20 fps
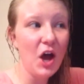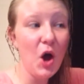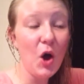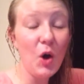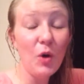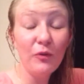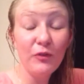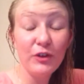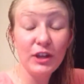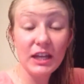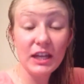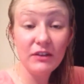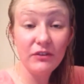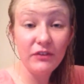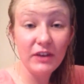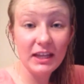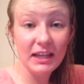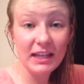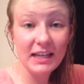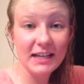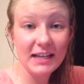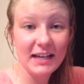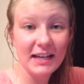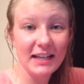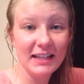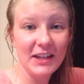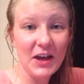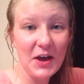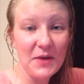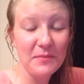Hopefully feeling
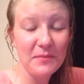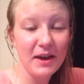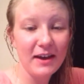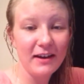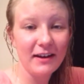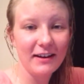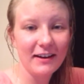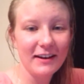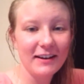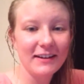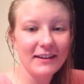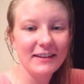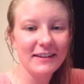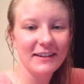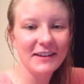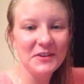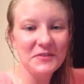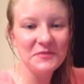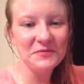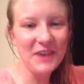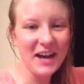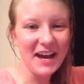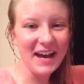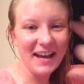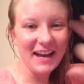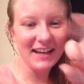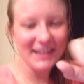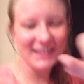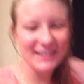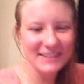a lot better.
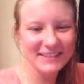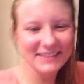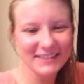Bye.